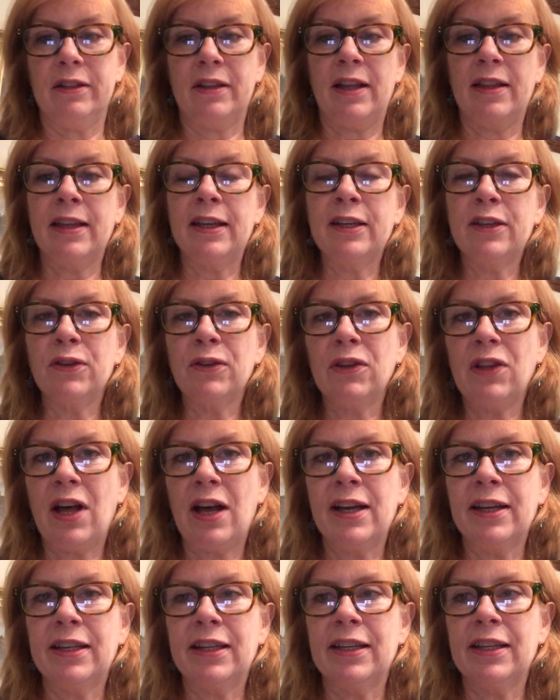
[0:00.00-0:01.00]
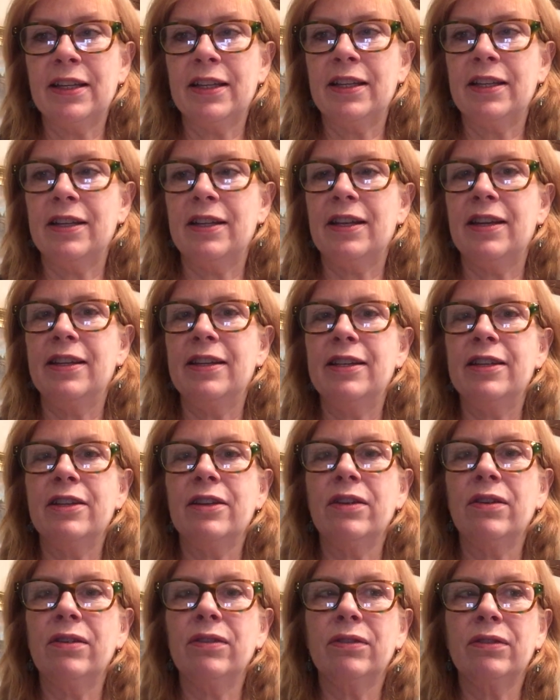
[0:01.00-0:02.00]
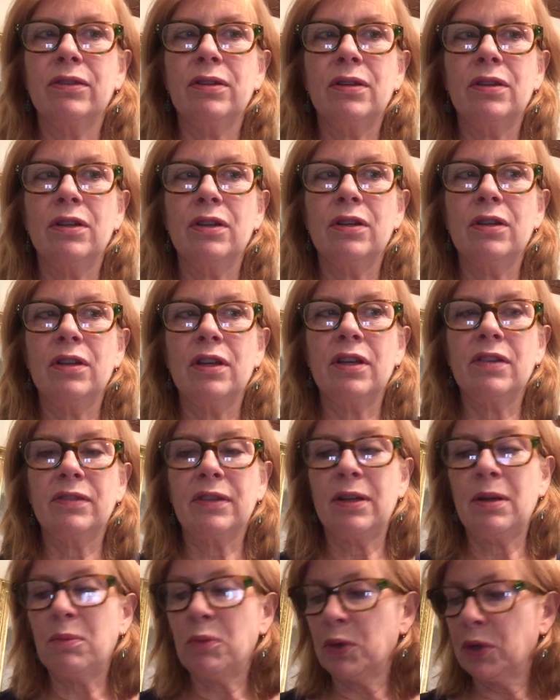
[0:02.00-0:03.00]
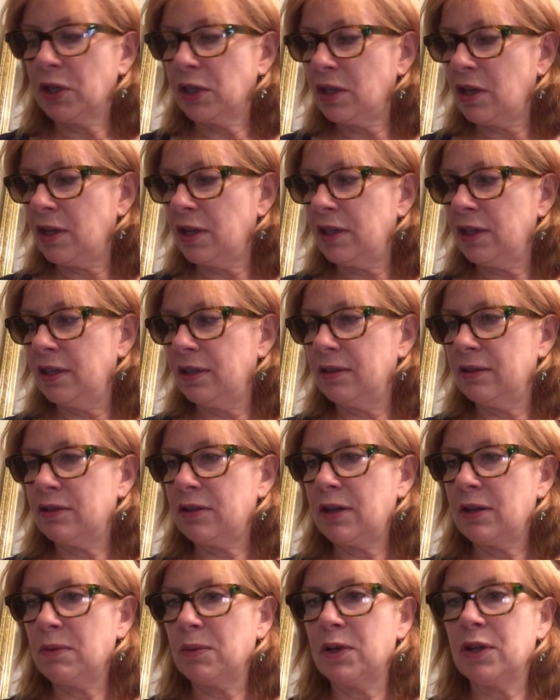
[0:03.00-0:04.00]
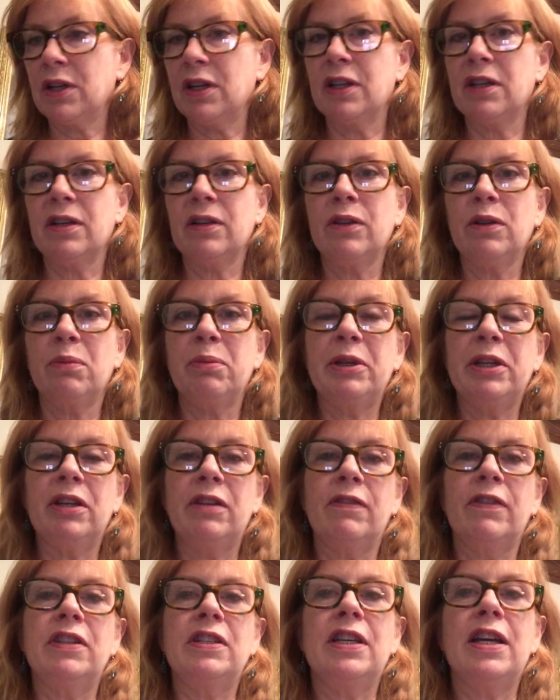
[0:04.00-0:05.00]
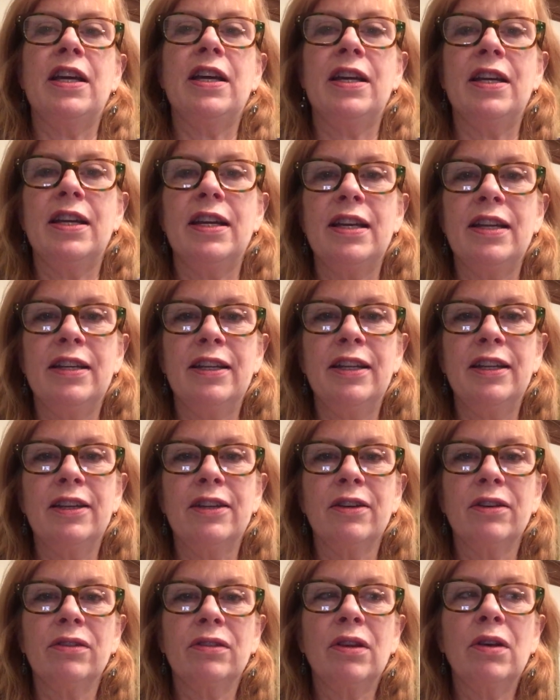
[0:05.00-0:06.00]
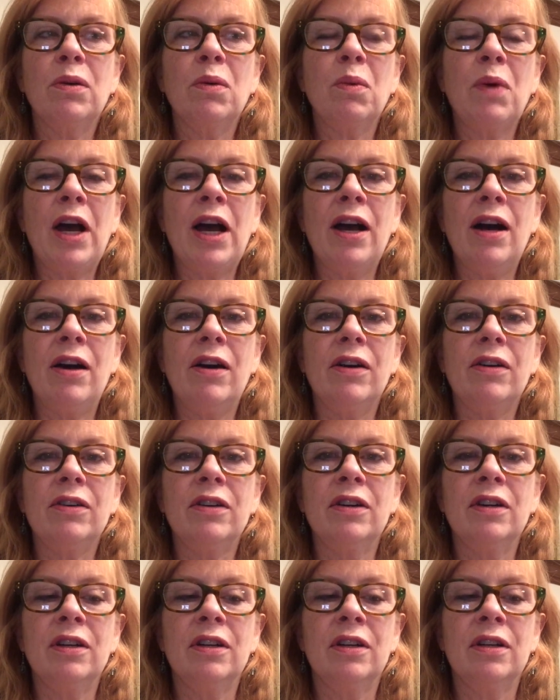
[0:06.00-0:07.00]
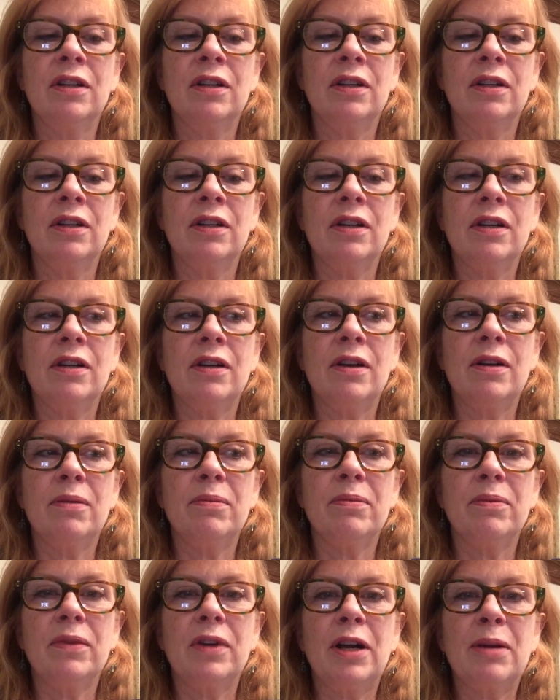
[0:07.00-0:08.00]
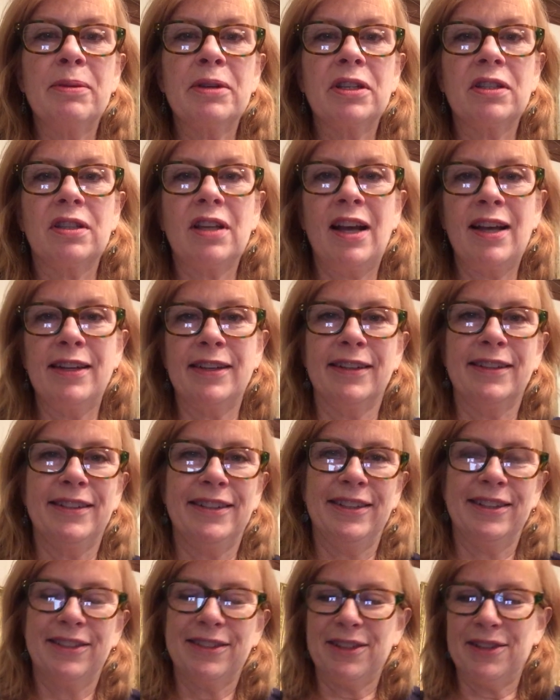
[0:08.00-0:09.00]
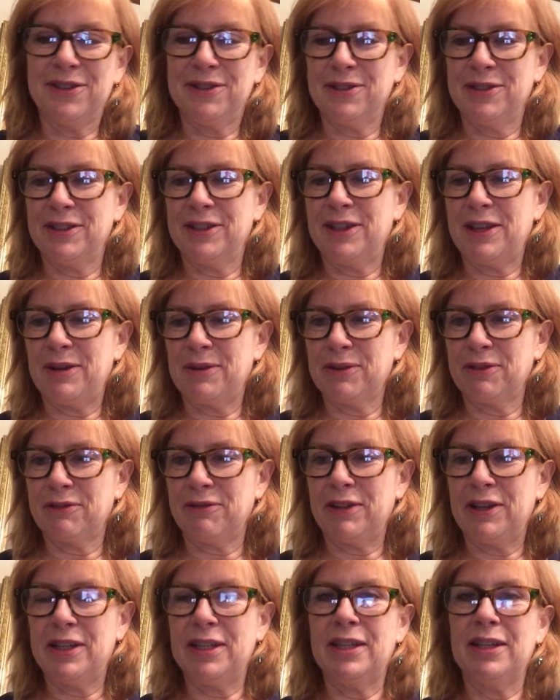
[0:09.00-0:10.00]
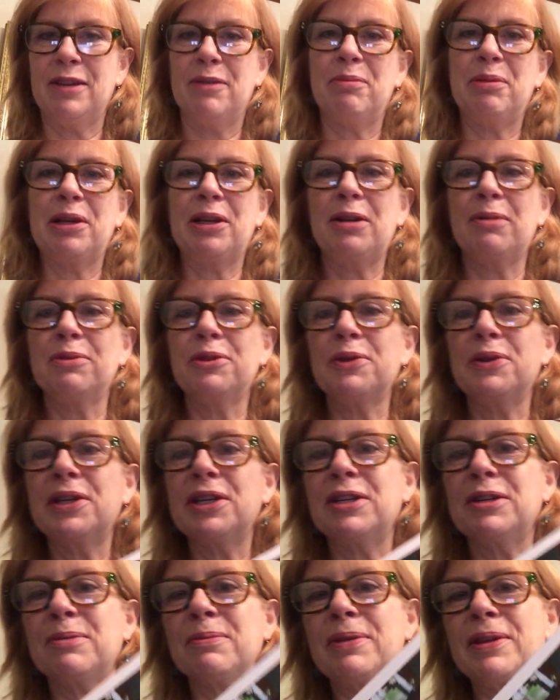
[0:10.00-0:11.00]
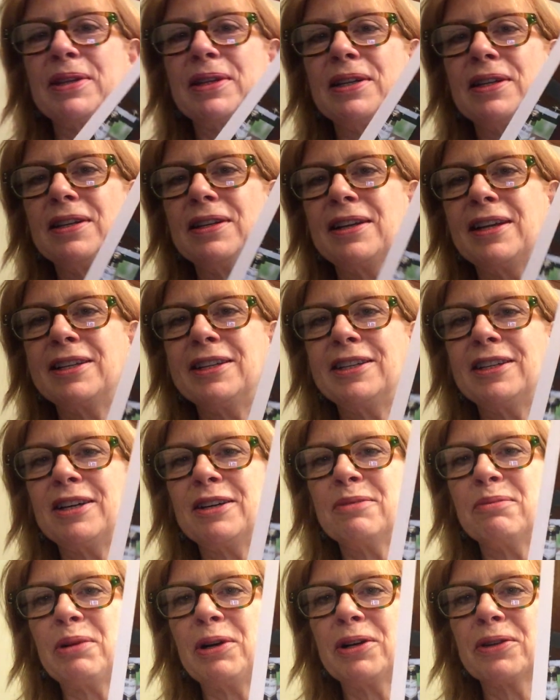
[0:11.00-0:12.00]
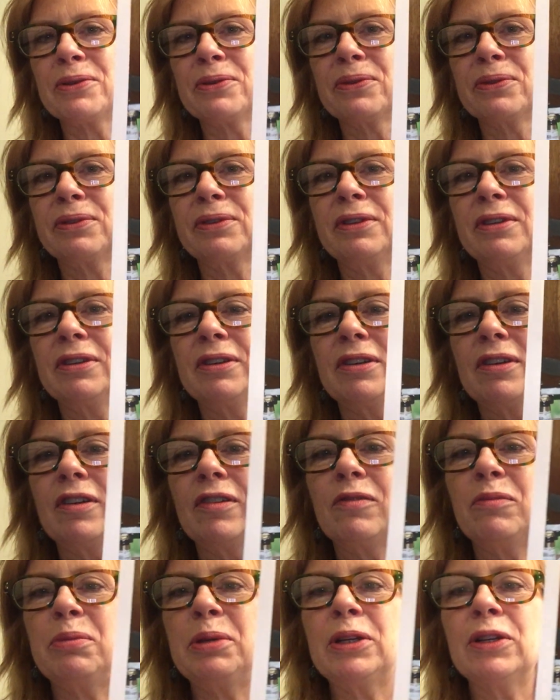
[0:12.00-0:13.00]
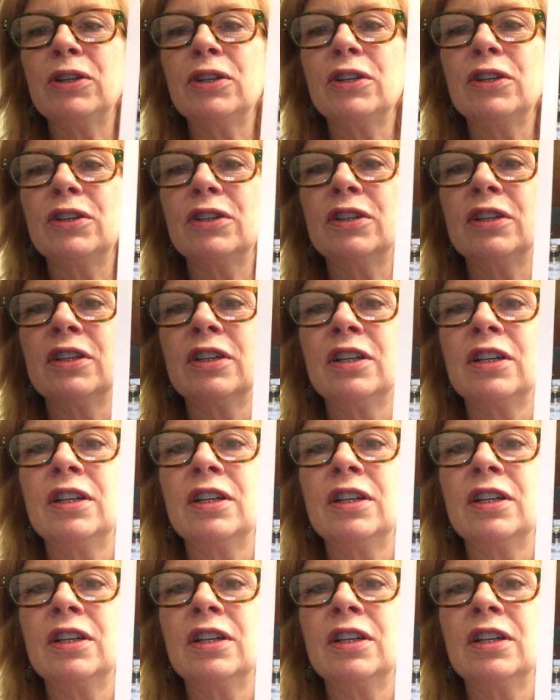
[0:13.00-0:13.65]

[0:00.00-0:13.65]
I think you'll like it. And he goes, I said, I'm working on it, try to work on it a little bit every day. And he goes, oh, wow. I'm excited. So that was fun. But I'm doing him the 99 bottles of beer.